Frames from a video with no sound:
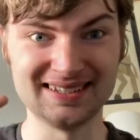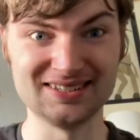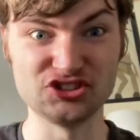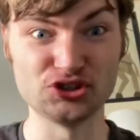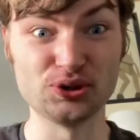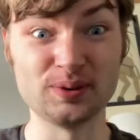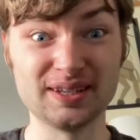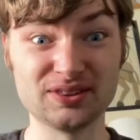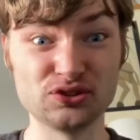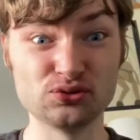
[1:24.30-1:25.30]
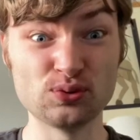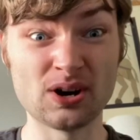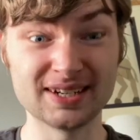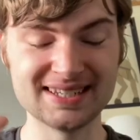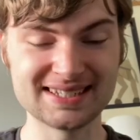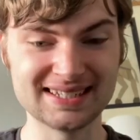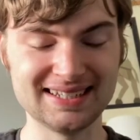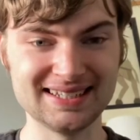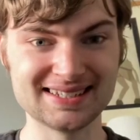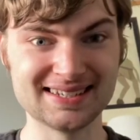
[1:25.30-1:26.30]
during the dry
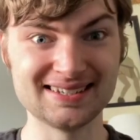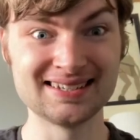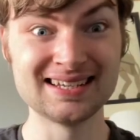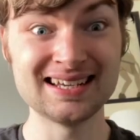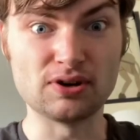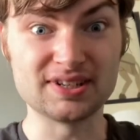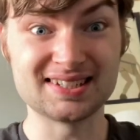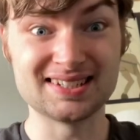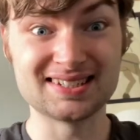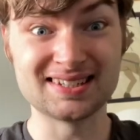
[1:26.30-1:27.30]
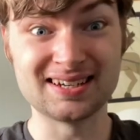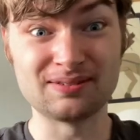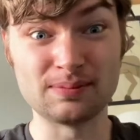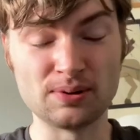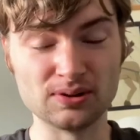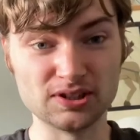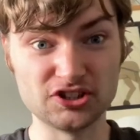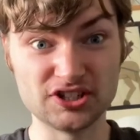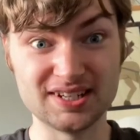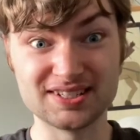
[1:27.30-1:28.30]
season. My sincere
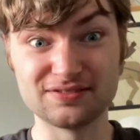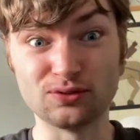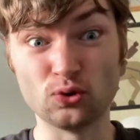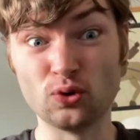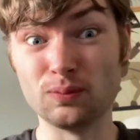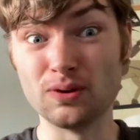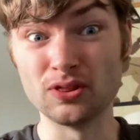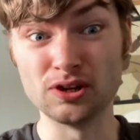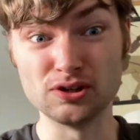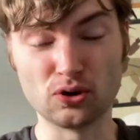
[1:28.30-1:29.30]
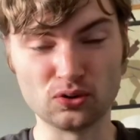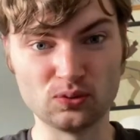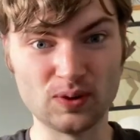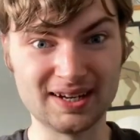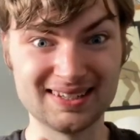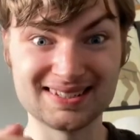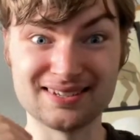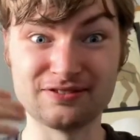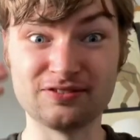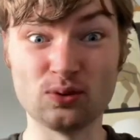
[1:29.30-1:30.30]
apologies for the long wait
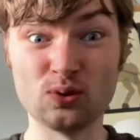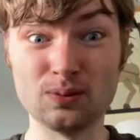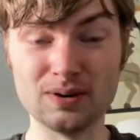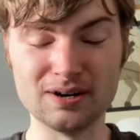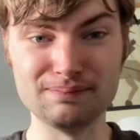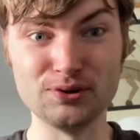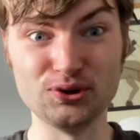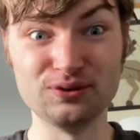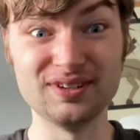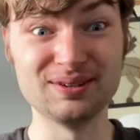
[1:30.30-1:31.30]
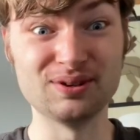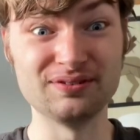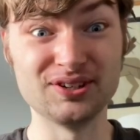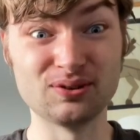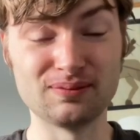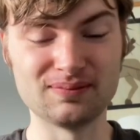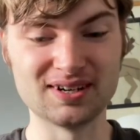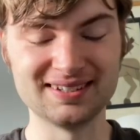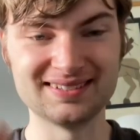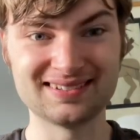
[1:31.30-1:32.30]
for a movie review on my
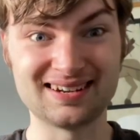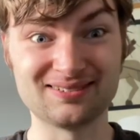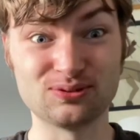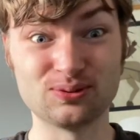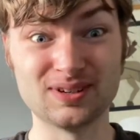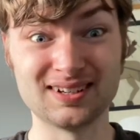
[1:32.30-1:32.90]
channel.